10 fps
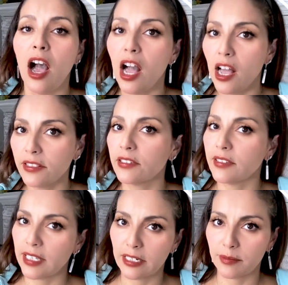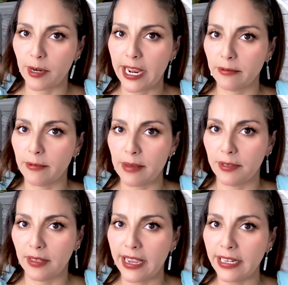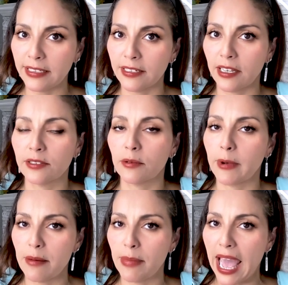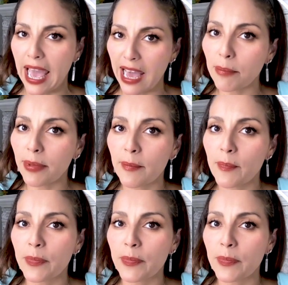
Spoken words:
on the SellerSprite website, on the web app,